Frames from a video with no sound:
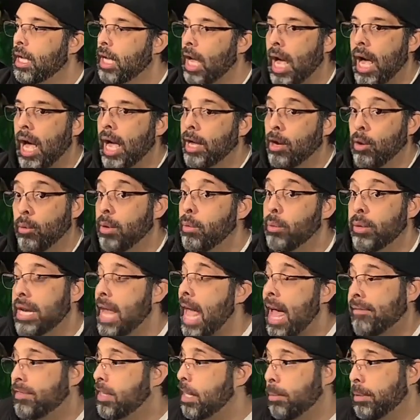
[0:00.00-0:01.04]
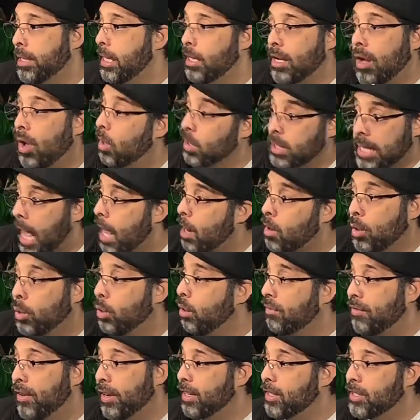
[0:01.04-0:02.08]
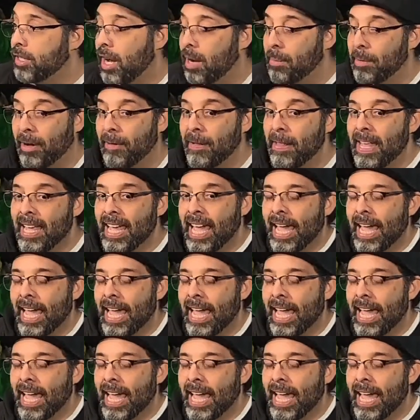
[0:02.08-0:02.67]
I go, "We wouldn't have $10 million. I don't know who the fuck you're talking about."